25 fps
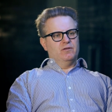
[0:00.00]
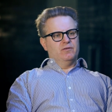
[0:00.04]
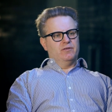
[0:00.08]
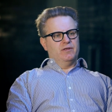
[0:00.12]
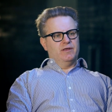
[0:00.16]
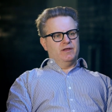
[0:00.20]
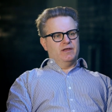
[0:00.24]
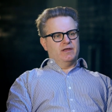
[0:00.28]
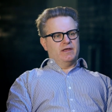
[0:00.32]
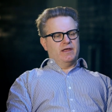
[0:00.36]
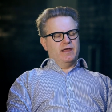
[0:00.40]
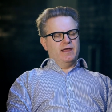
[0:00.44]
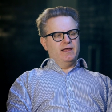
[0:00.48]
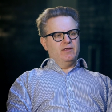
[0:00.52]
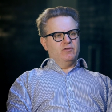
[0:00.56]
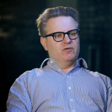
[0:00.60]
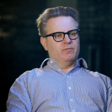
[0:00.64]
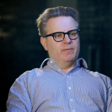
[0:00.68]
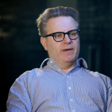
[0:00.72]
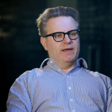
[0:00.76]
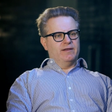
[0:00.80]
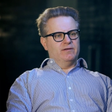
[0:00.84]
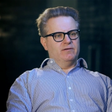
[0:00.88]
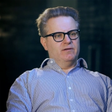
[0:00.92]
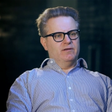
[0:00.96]
the King's
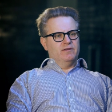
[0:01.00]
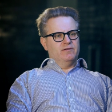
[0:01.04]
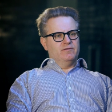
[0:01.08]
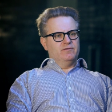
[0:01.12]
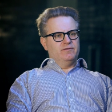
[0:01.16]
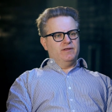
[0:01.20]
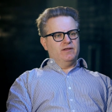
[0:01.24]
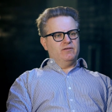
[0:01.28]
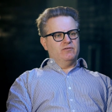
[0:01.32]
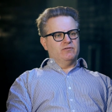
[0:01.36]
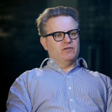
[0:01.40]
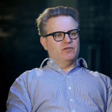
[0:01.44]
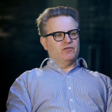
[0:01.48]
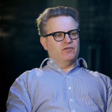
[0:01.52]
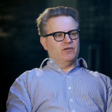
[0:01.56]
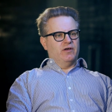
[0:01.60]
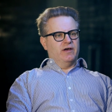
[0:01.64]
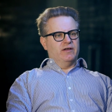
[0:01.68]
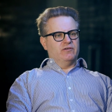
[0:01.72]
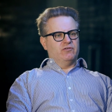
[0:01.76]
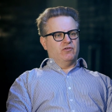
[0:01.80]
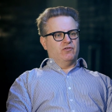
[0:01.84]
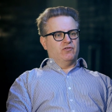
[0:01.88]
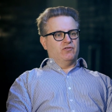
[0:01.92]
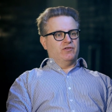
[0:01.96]
men didn't
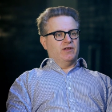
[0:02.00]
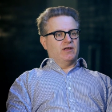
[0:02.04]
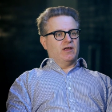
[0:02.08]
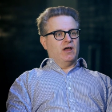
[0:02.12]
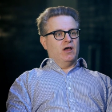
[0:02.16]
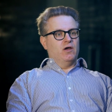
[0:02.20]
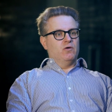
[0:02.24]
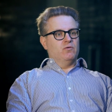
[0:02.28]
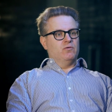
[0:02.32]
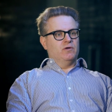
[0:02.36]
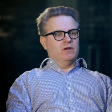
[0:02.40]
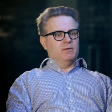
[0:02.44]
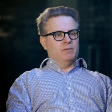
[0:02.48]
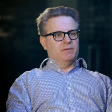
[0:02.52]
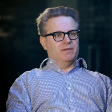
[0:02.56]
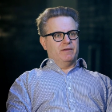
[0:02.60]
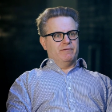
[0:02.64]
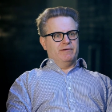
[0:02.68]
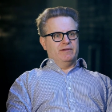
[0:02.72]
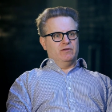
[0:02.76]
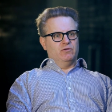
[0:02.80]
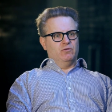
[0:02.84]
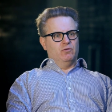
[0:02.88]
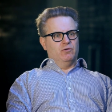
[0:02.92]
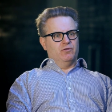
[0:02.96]
decide to stick only with
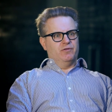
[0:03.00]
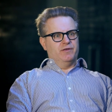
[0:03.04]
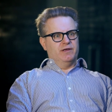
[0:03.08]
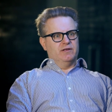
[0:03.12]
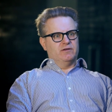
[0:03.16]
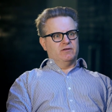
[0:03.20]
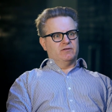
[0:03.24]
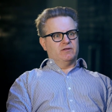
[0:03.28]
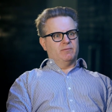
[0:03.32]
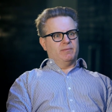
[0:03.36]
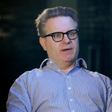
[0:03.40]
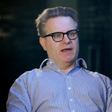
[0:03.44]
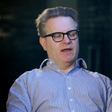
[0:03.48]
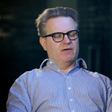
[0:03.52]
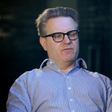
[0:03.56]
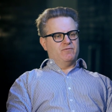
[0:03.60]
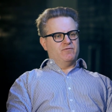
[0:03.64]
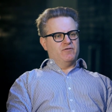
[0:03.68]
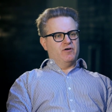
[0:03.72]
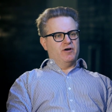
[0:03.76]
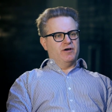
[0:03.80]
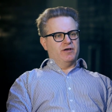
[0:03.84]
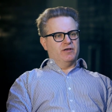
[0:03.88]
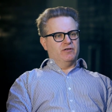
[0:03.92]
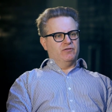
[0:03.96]
their indoor theatre, the
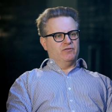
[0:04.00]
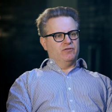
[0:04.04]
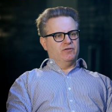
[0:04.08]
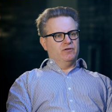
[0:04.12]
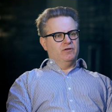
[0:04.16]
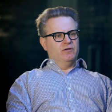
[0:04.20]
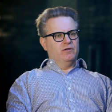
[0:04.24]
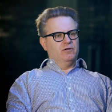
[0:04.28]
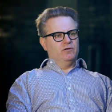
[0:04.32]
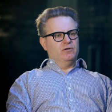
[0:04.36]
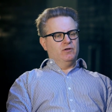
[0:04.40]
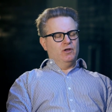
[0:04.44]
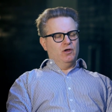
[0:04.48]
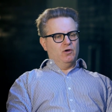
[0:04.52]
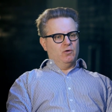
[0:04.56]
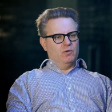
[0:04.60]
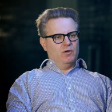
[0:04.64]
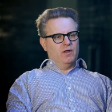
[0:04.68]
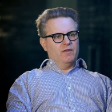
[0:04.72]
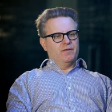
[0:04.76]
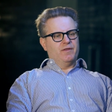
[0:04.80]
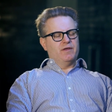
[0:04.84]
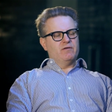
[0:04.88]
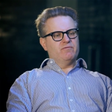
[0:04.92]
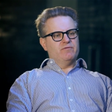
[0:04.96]
Blackfriars. No,
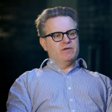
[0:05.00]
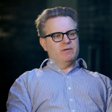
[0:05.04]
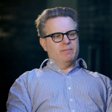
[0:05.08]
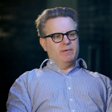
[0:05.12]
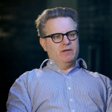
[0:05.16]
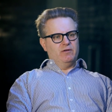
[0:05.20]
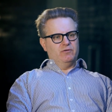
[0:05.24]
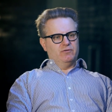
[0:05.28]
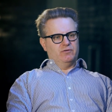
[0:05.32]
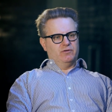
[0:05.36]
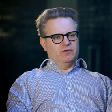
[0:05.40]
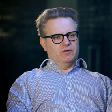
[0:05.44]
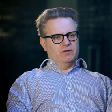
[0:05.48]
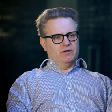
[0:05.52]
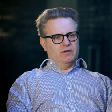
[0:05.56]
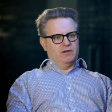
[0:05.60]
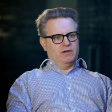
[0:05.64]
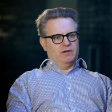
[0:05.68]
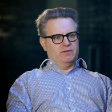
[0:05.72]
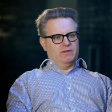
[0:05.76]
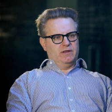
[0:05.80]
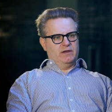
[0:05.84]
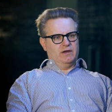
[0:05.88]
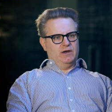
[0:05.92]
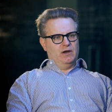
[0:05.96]
they rebuilt the,
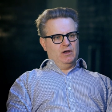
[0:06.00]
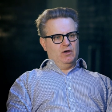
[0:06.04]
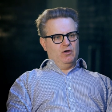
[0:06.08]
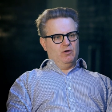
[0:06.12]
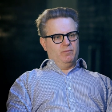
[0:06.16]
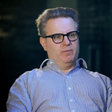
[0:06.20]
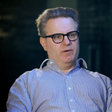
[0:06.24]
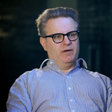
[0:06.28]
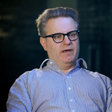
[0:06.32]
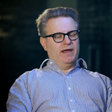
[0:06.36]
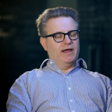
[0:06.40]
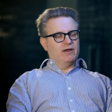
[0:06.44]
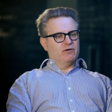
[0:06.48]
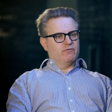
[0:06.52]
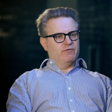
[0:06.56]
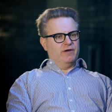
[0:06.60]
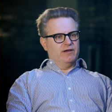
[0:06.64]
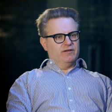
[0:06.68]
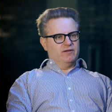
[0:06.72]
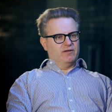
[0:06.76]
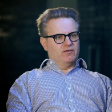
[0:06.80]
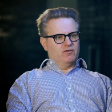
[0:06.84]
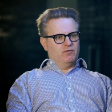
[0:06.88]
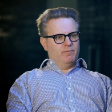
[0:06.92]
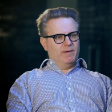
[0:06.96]
the Globe at
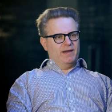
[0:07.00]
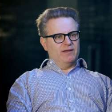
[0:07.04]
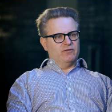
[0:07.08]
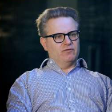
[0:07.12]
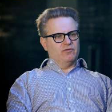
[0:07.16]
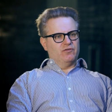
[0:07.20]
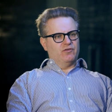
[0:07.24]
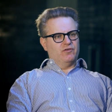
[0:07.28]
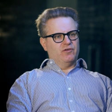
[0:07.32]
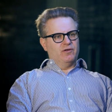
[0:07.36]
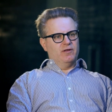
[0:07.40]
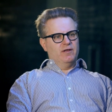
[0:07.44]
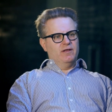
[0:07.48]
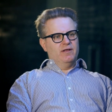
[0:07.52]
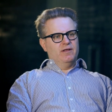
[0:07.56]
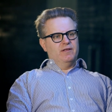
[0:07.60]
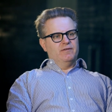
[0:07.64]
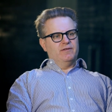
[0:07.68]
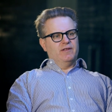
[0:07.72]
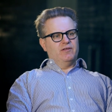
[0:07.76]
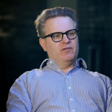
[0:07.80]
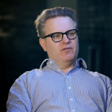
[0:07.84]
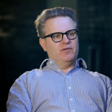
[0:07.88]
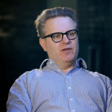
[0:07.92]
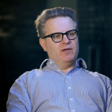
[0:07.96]
great expense.
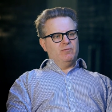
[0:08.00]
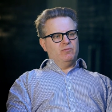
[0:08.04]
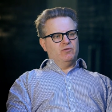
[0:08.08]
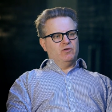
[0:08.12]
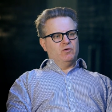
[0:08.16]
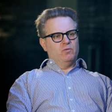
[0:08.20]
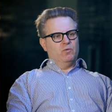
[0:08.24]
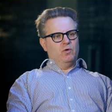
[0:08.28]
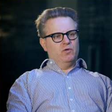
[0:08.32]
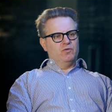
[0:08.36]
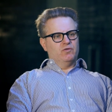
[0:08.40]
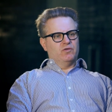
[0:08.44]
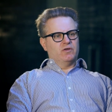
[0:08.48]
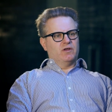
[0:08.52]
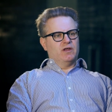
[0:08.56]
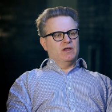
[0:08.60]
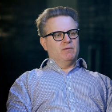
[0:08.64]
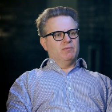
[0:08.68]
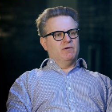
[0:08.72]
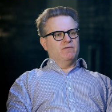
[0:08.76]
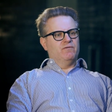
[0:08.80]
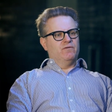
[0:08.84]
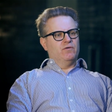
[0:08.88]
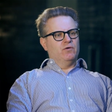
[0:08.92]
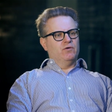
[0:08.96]
They seemed to want to
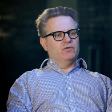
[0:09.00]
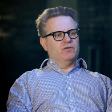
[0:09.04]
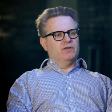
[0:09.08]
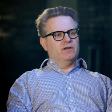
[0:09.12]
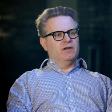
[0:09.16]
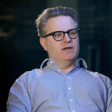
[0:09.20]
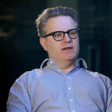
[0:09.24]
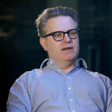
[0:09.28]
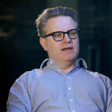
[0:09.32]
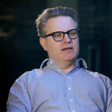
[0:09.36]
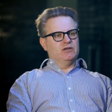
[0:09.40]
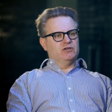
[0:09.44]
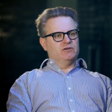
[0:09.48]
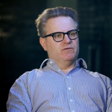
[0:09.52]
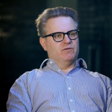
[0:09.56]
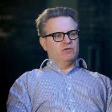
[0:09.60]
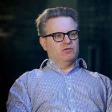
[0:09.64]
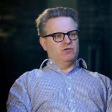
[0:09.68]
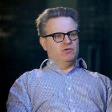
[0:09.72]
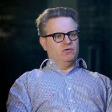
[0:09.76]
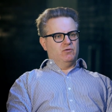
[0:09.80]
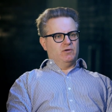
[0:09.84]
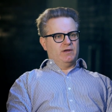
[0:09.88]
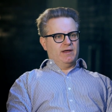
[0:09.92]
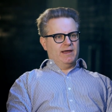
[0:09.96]
keep a foot in each of the
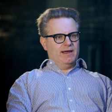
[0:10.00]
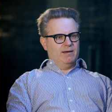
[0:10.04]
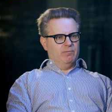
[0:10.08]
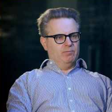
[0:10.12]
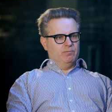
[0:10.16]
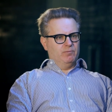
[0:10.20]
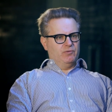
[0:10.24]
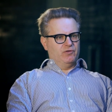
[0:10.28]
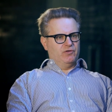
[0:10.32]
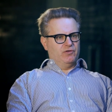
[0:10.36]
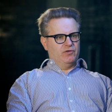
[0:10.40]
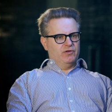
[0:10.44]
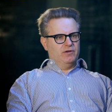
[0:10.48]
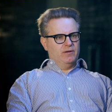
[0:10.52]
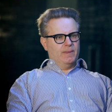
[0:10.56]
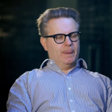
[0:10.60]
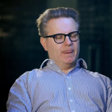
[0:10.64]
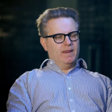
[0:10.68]
two camps.